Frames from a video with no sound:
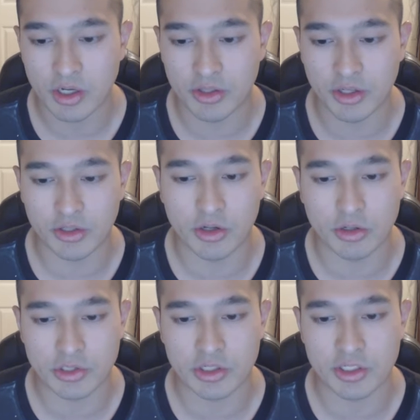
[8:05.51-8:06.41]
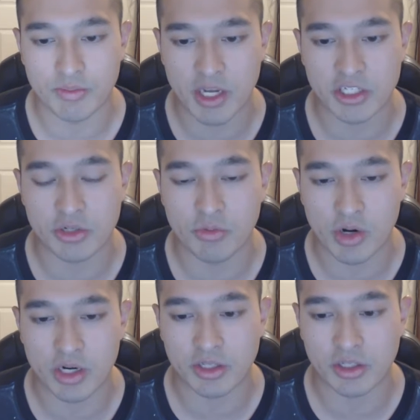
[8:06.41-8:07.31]
another alternate dimension
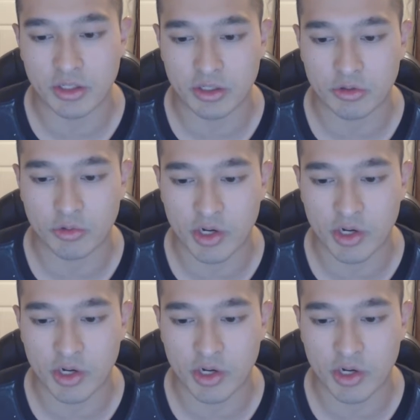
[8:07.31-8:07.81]
where the